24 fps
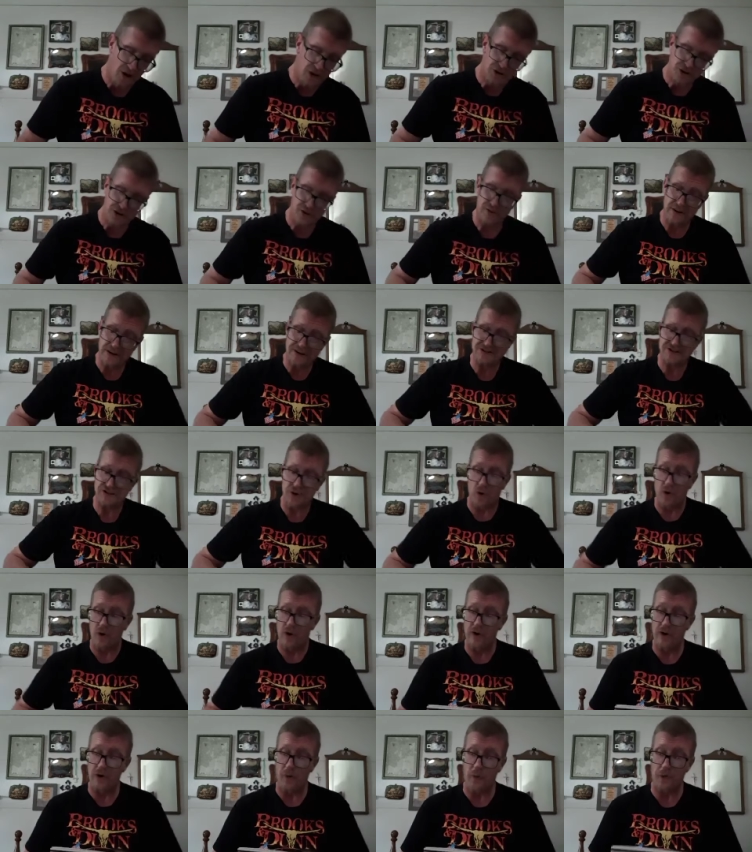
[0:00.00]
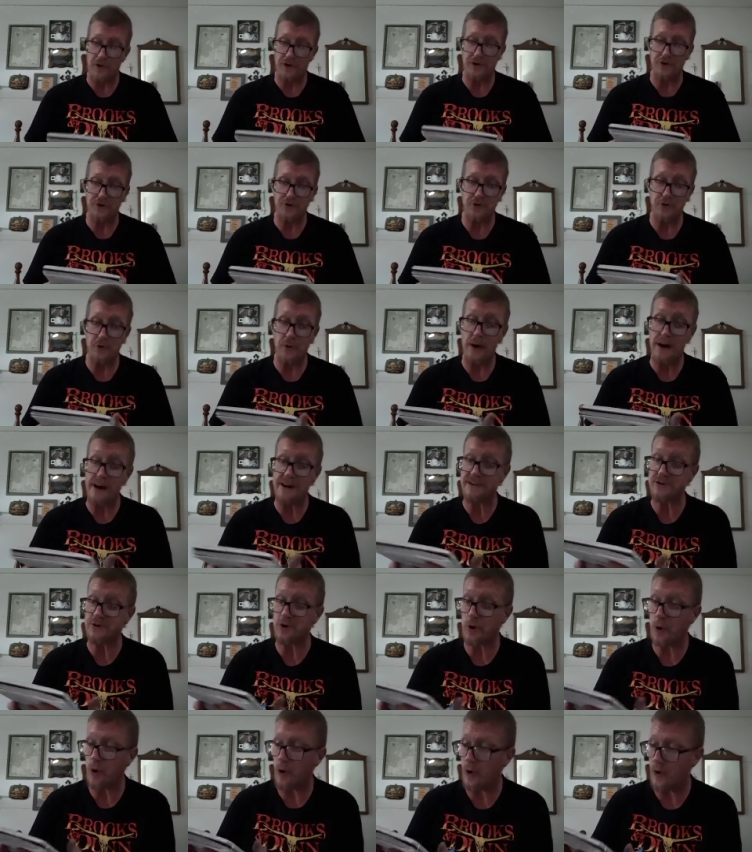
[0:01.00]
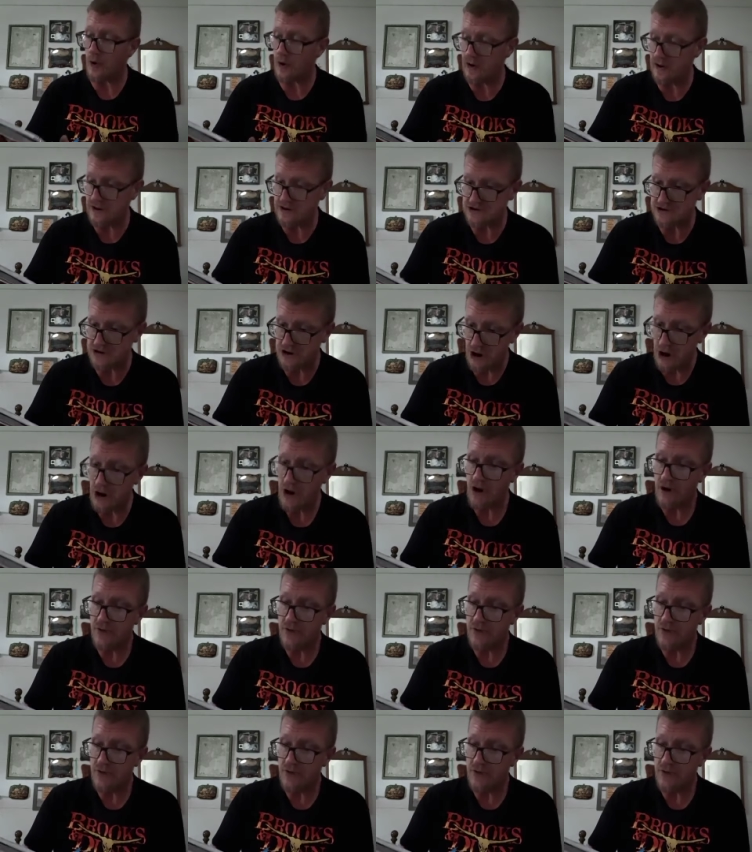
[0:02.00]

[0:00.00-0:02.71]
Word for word: To exhort or to encourage.